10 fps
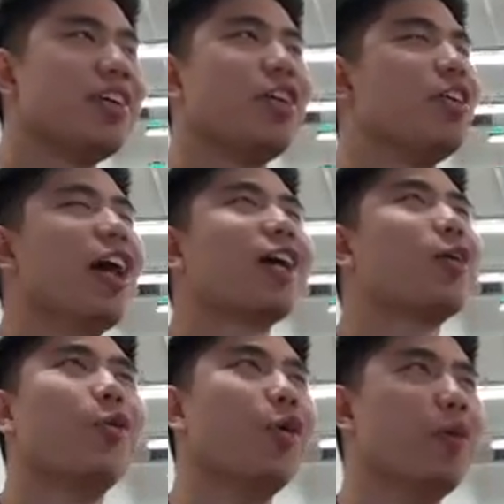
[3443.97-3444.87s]
You're not
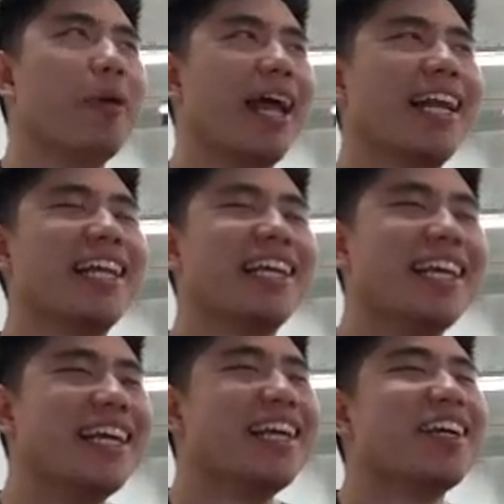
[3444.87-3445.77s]
cool, man.
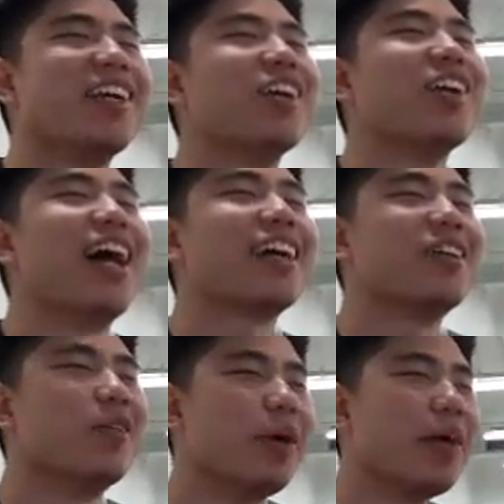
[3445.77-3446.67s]
You're not cool.